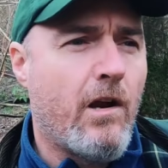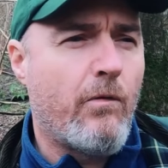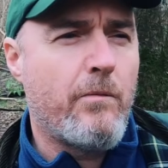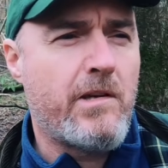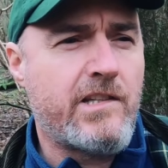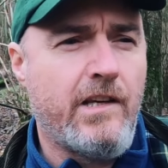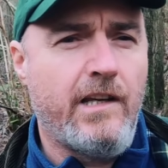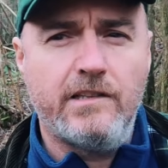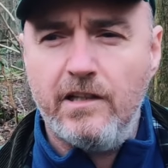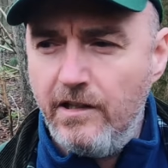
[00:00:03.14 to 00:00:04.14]
don't want to be
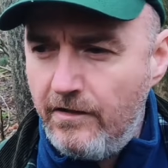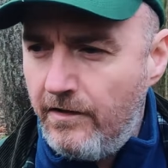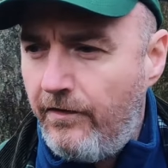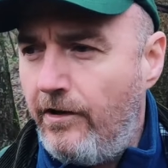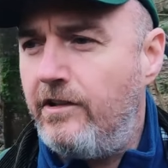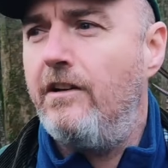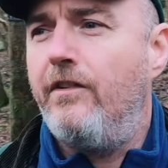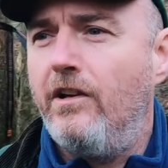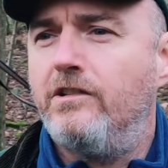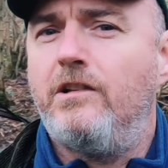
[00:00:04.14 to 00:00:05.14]
seen, so you find
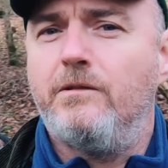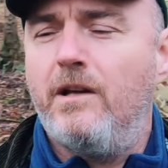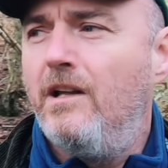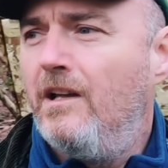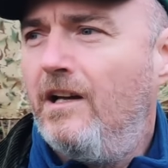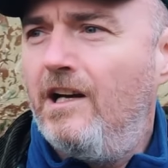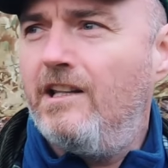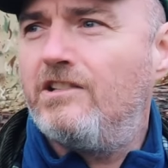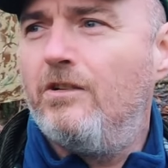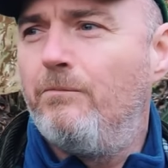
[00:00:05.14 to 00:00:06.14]
yourself a nice spot,
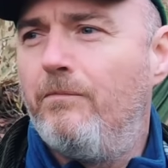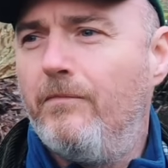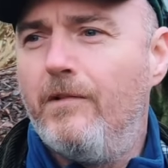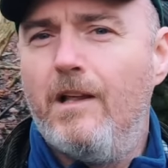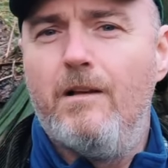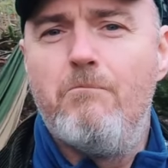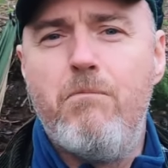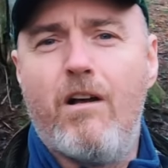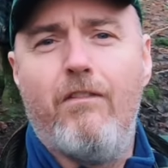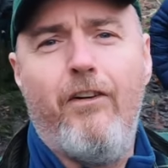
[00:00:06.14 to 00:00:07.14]
and then some
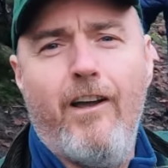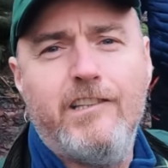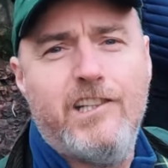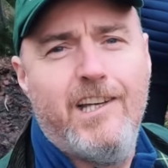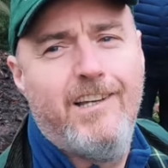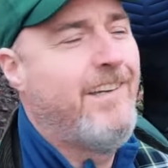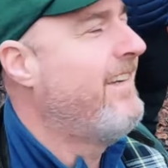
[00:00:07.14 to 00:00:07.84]
bugger finds you.